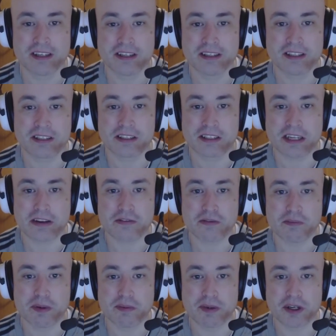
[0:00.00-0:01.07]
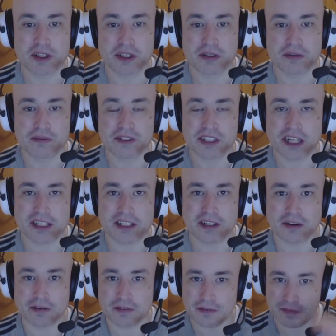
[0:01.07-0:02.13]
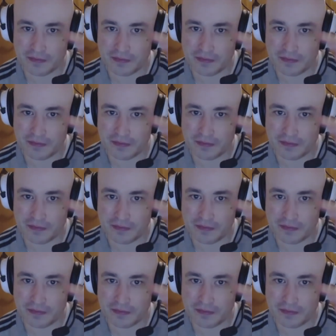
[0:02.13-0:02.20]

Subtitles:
This is Dave from Mumongu signing off.